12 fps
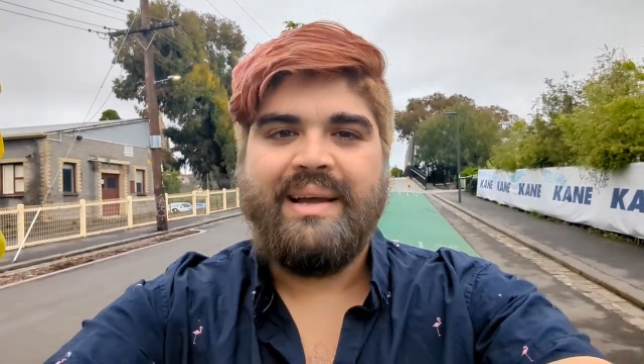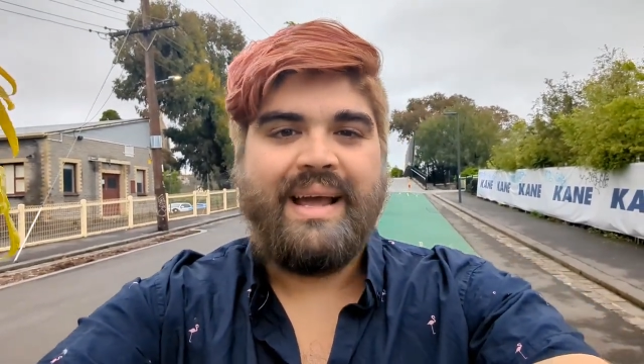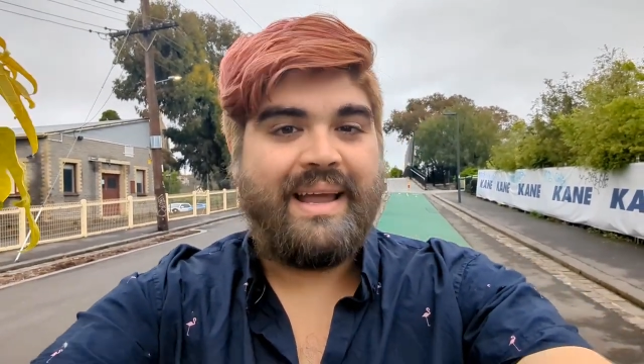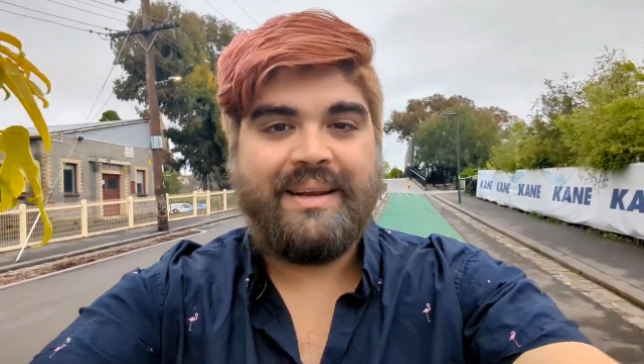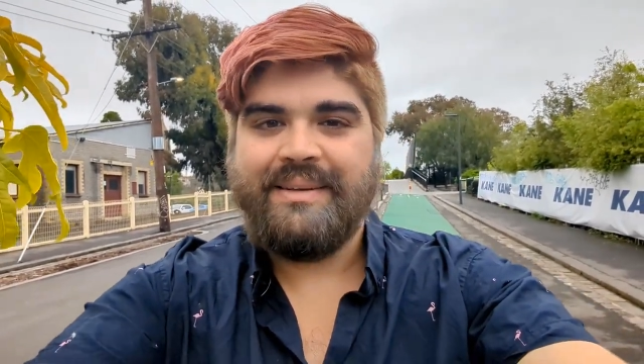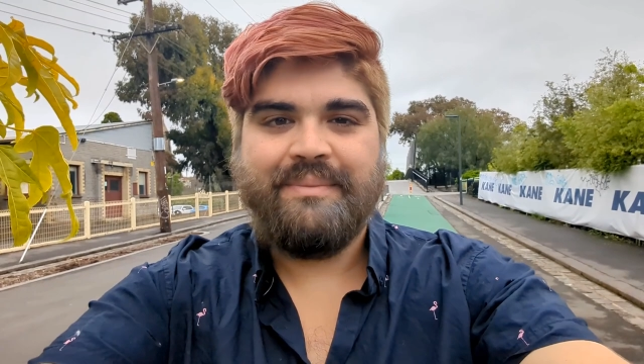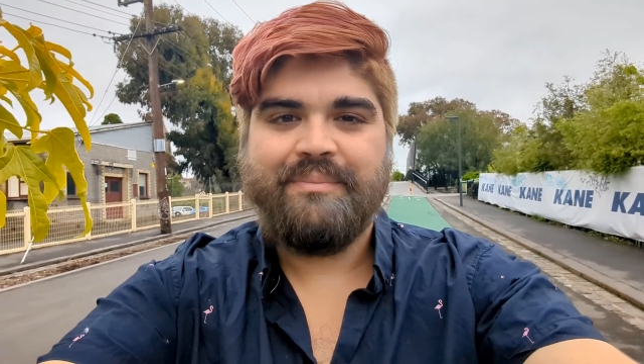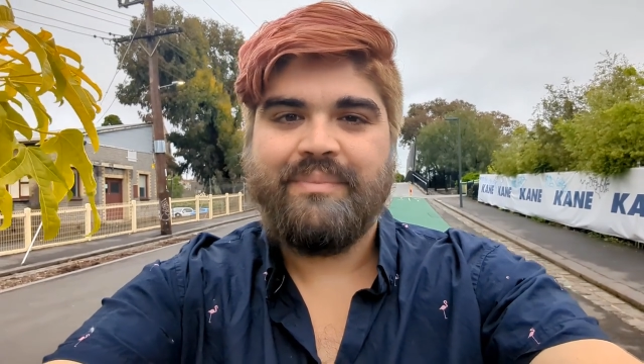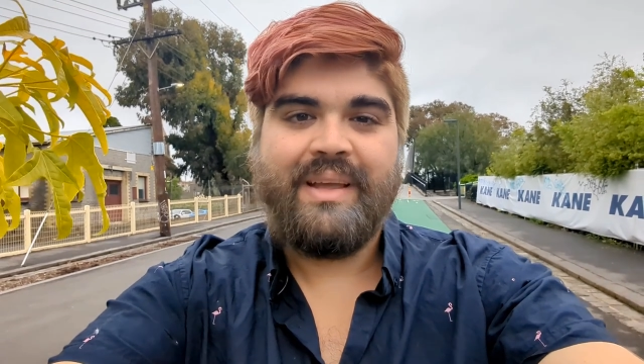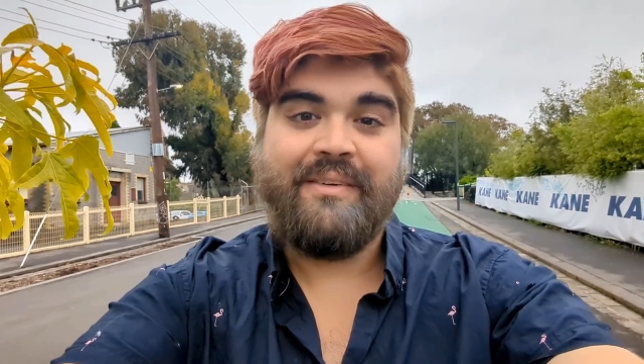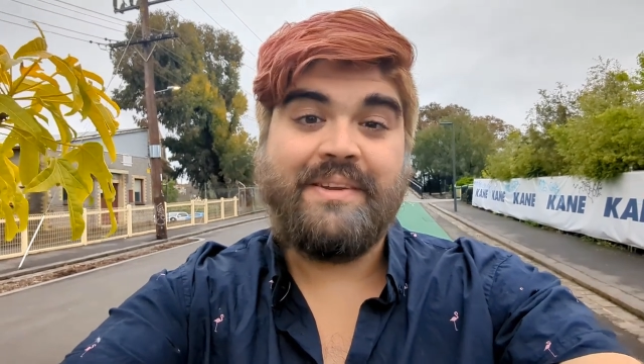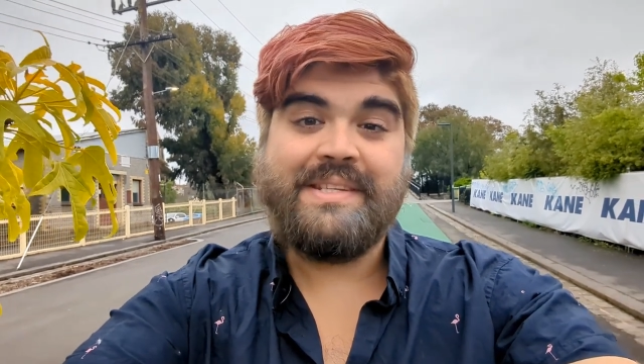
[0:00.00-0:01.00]
And
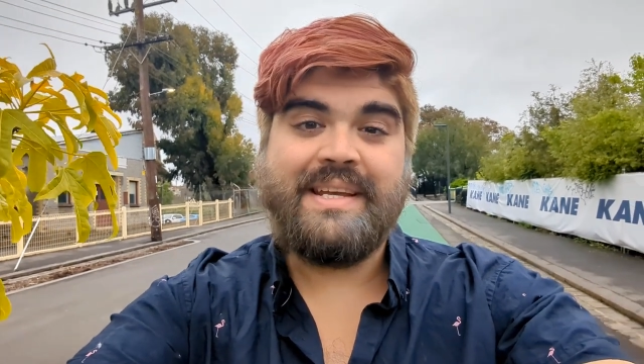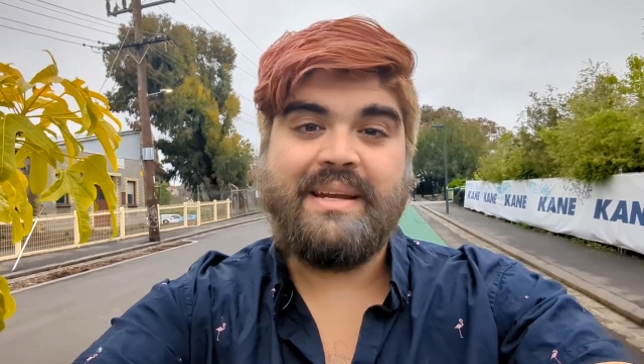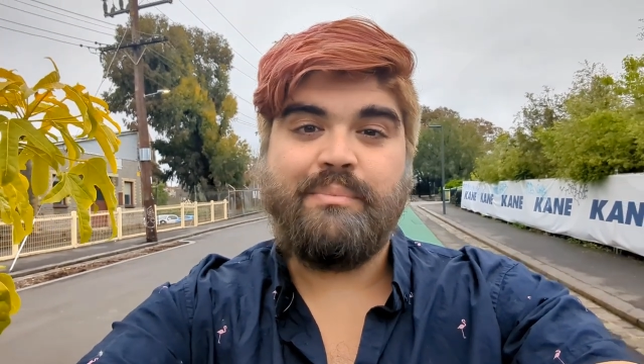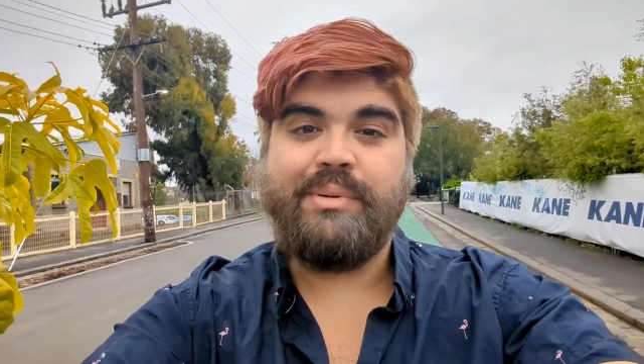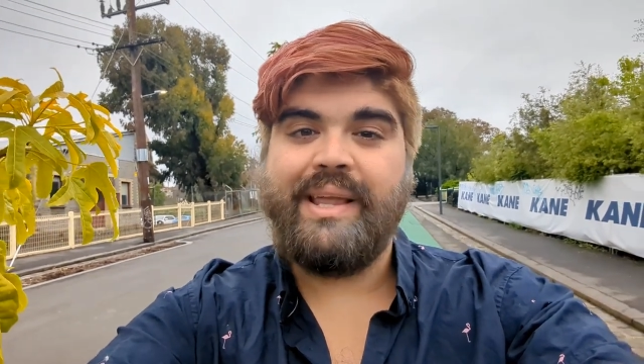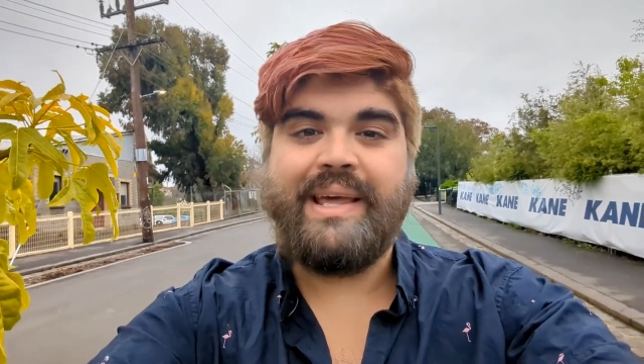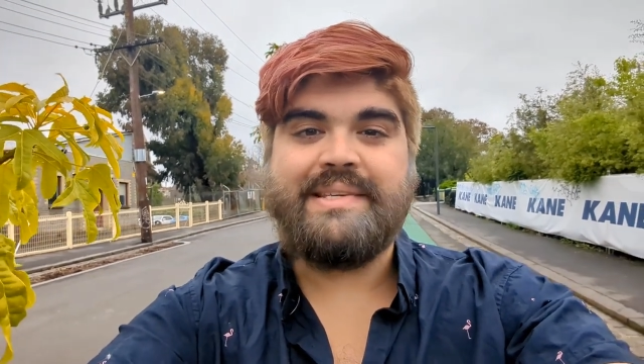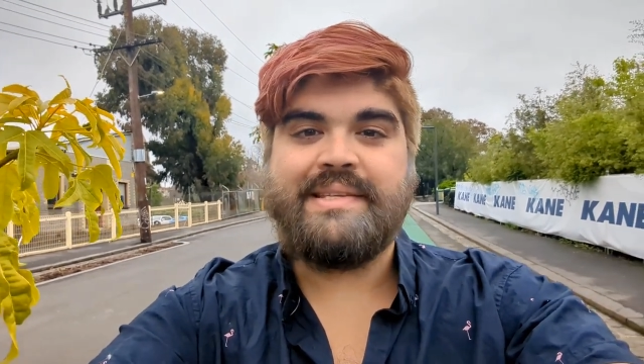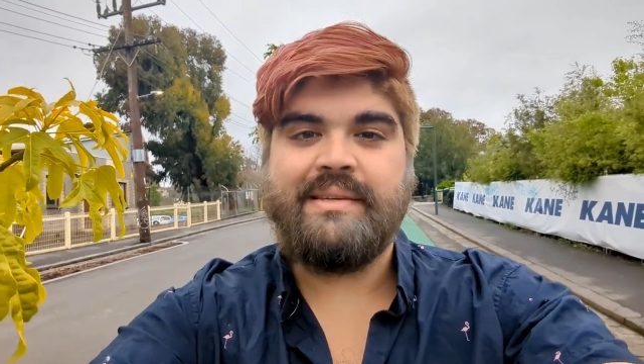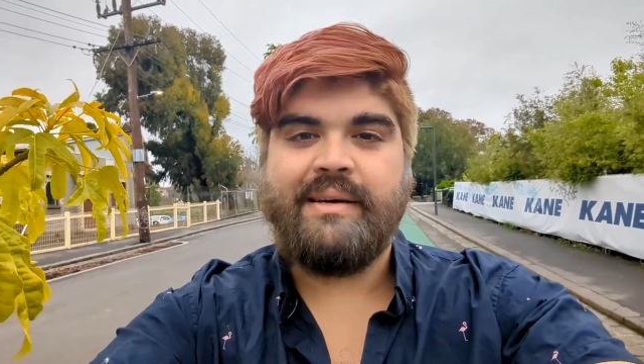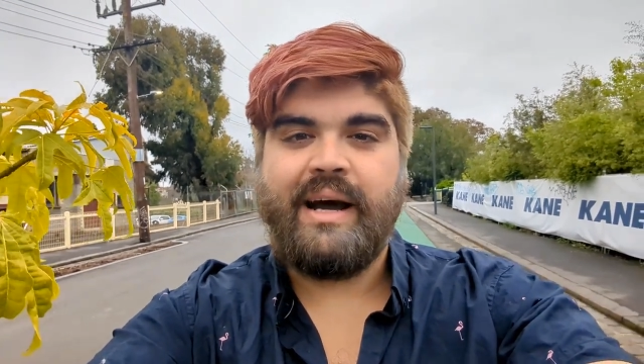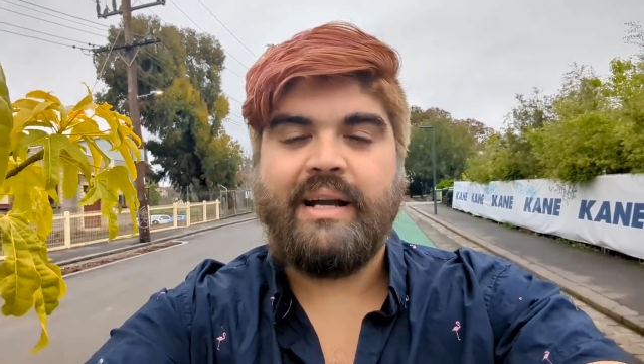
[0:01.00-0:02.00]
if it did,
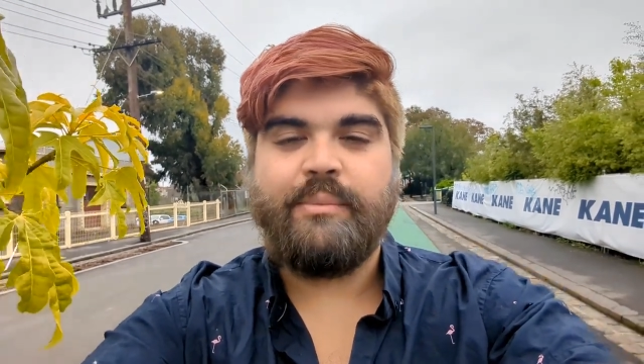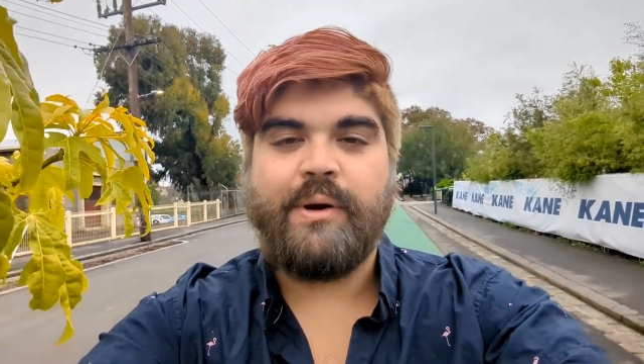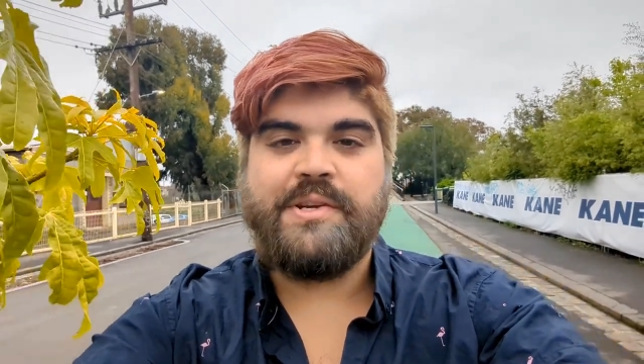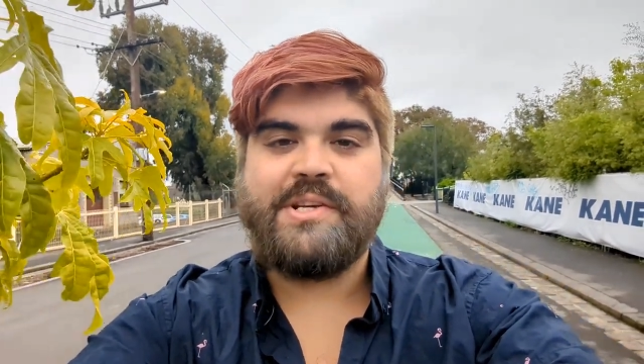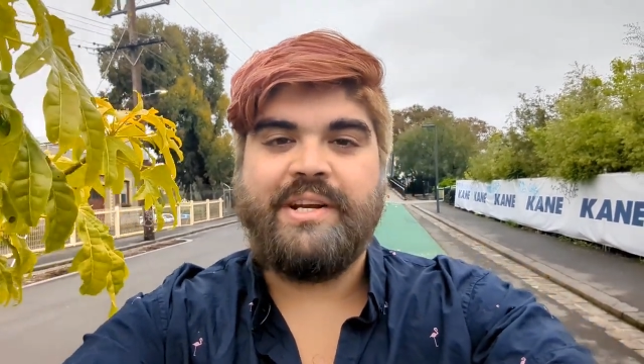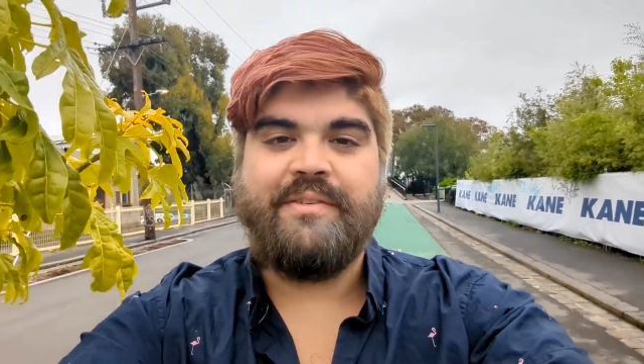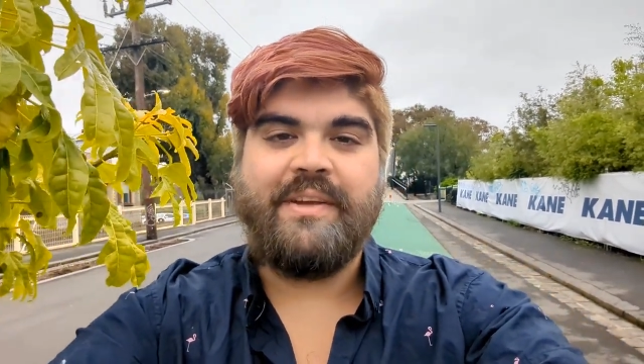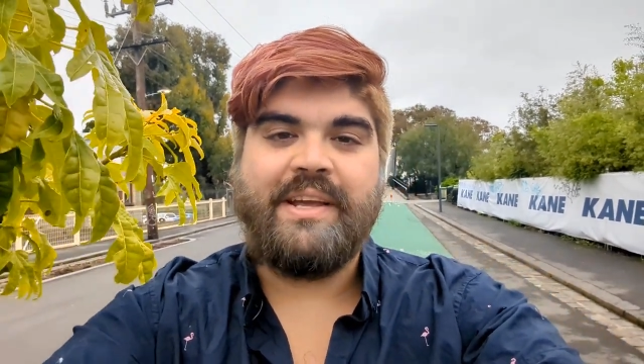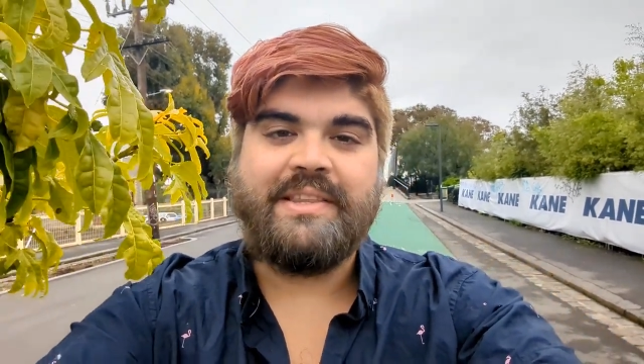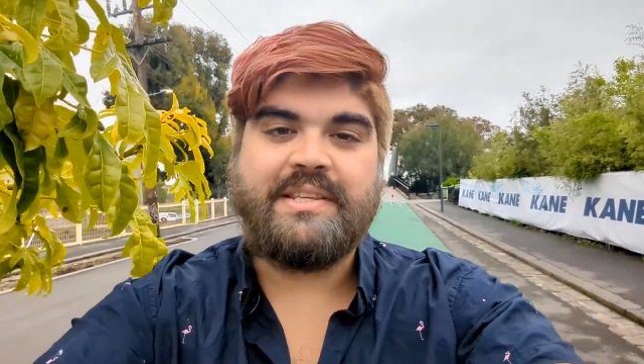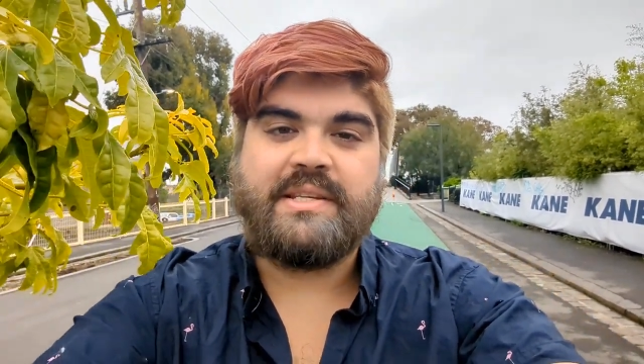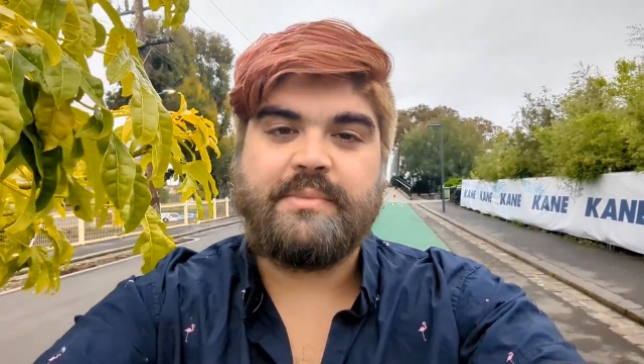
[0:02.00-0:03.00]
please, I'd appreciate it if you
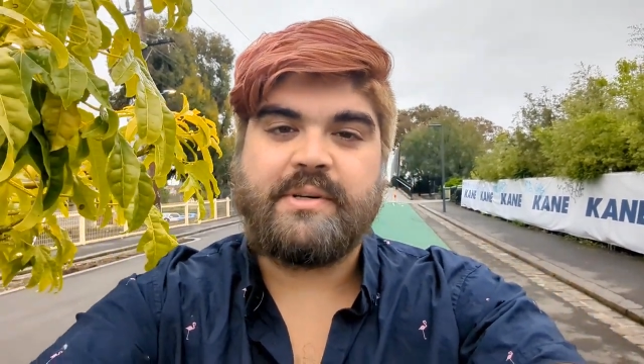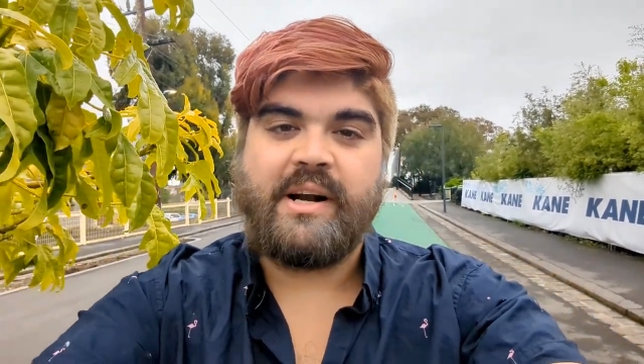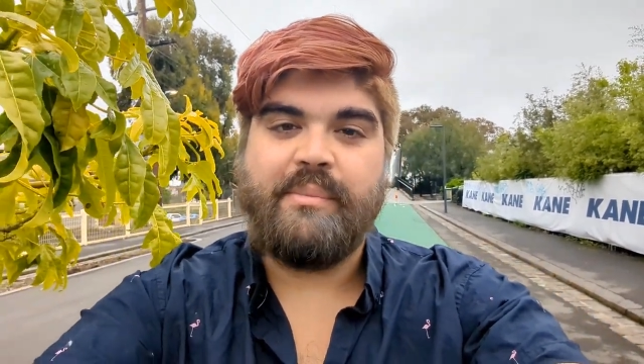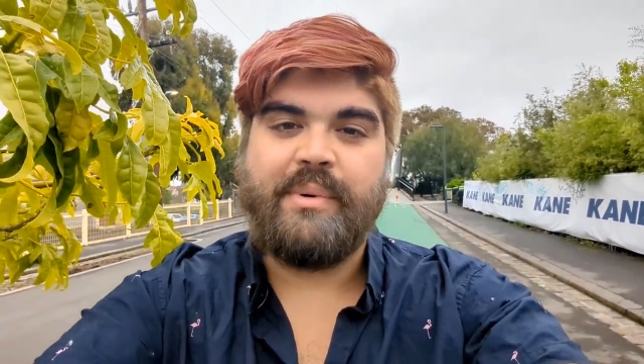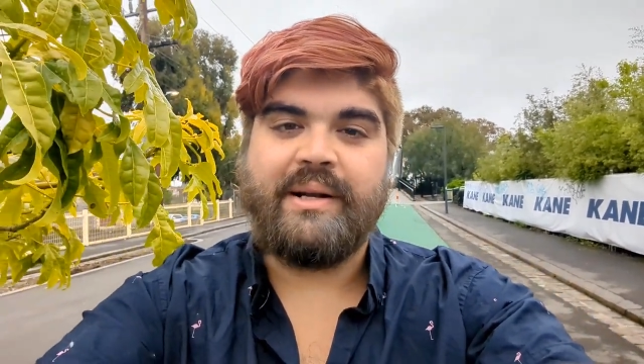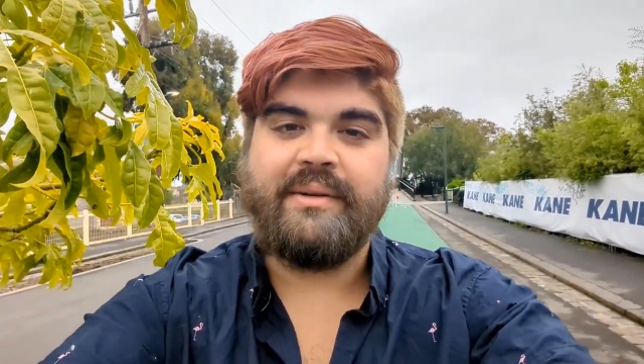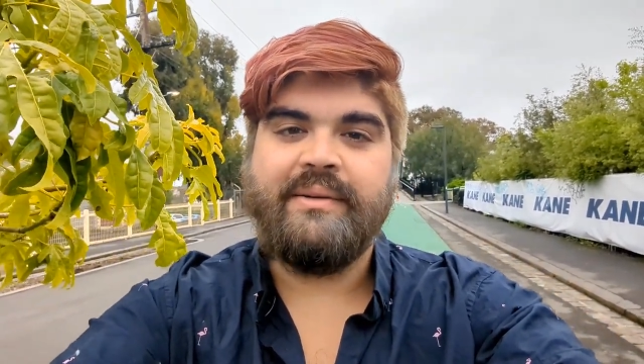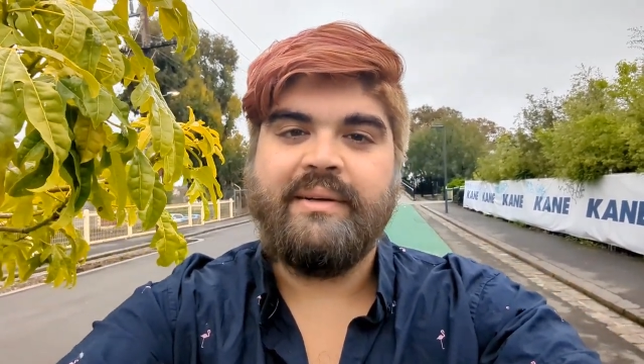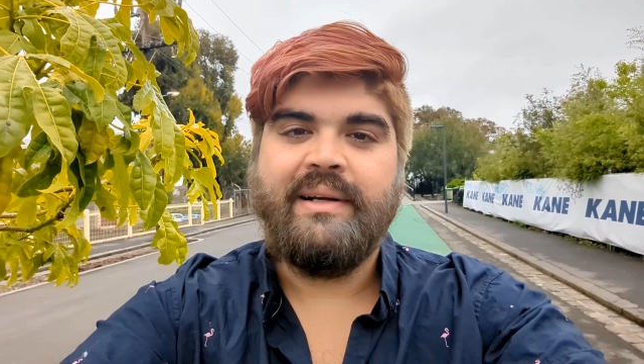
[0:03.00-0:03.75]
hit the subscribe button.